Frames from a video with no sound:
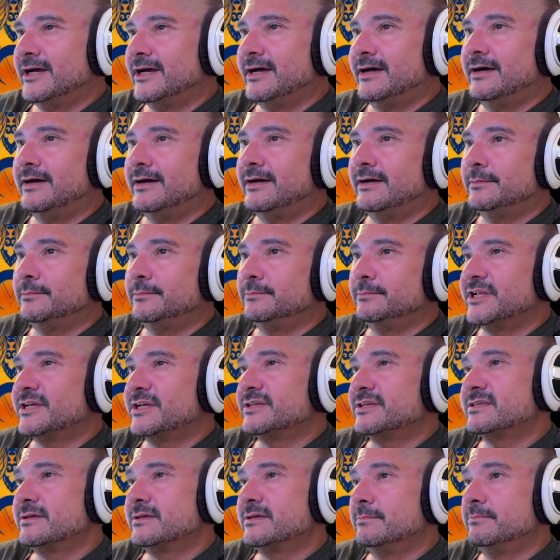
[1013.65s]

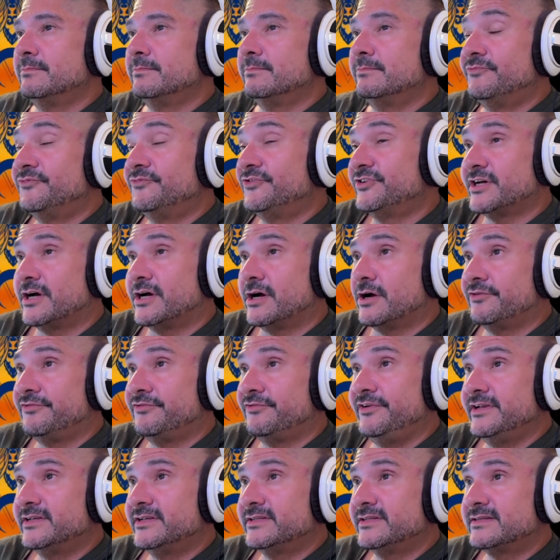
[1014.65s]
does some
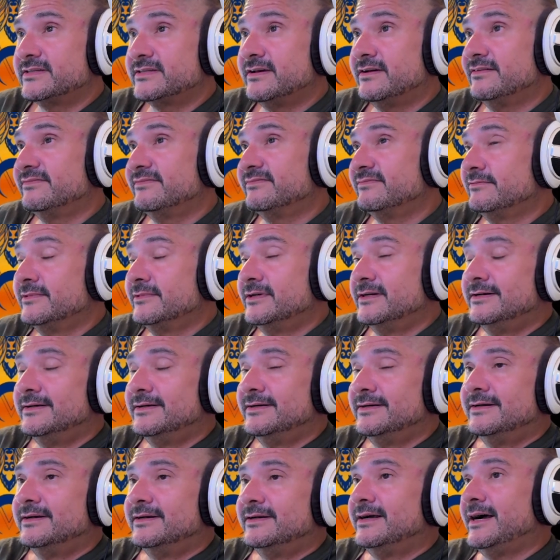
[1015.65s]
photography and stuff.
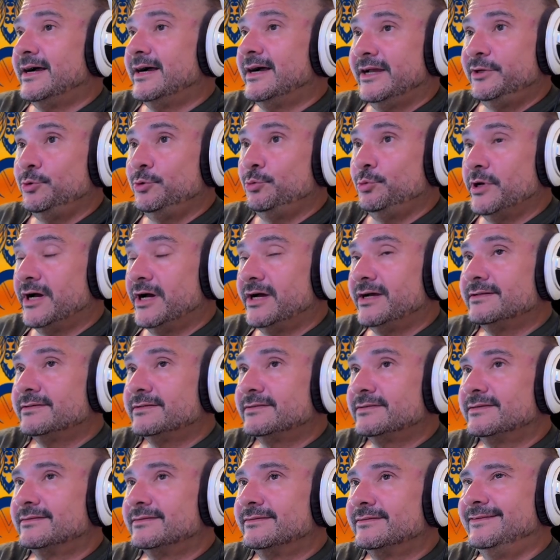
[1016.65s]
I do
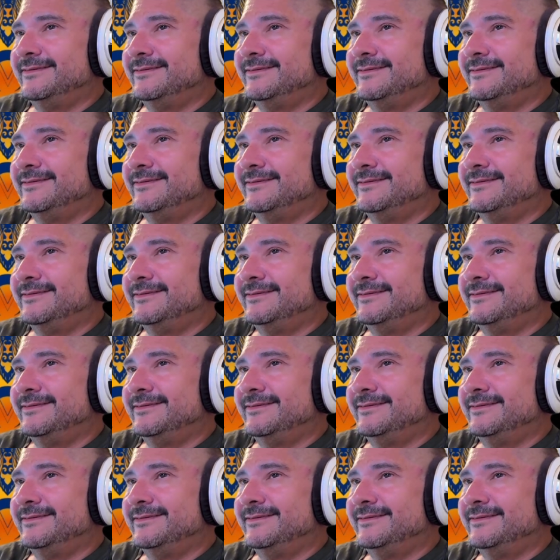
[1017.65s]
not.